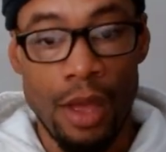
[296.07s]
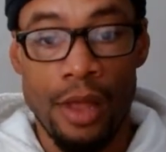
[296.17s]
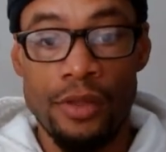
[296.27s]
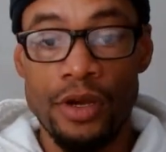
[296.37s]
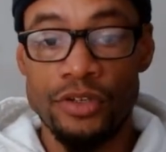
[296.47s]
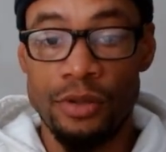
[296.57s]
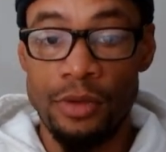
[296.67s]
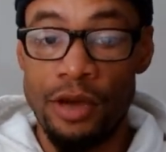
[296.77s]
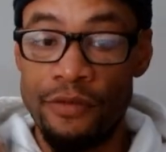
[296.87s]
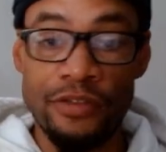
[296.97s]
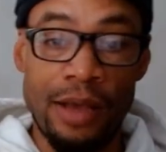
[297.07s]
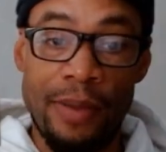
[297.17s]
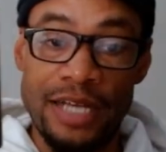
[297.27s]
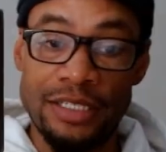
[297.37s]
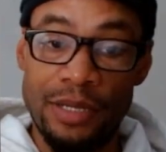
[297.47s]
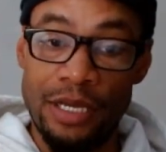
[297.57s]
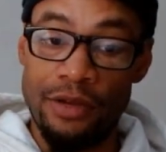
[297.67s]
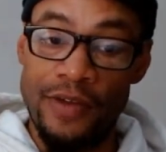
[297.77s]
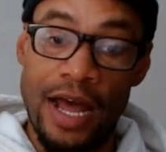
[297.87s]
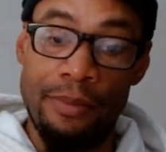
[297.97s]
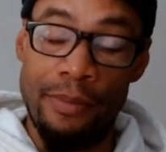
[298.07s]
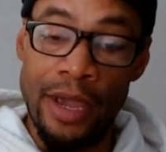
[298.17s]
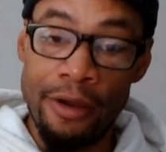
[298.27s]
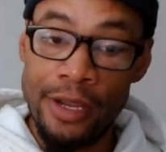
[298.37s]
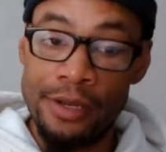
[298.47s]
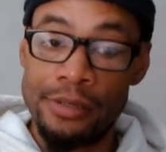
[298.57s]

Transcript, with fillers: There's some lovers that possibly could have gotten married.